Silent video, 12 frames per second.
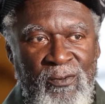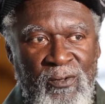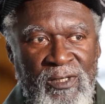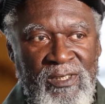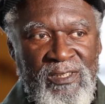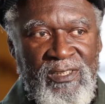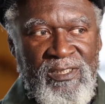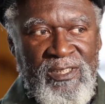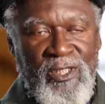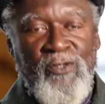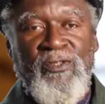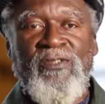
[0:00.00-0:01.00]
was
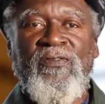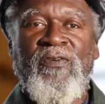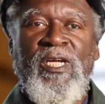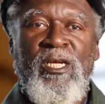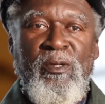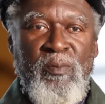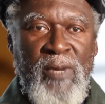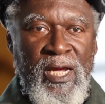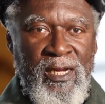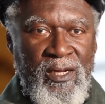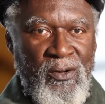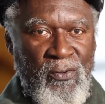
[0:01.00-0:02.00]
Josephine
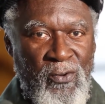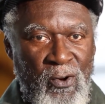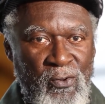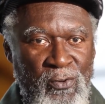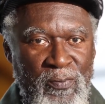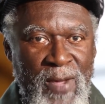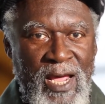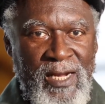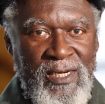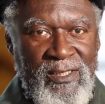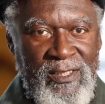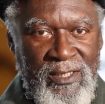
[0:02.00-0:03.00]
Baker road
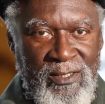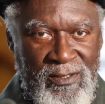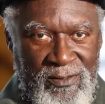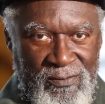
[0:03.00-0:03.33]
manager.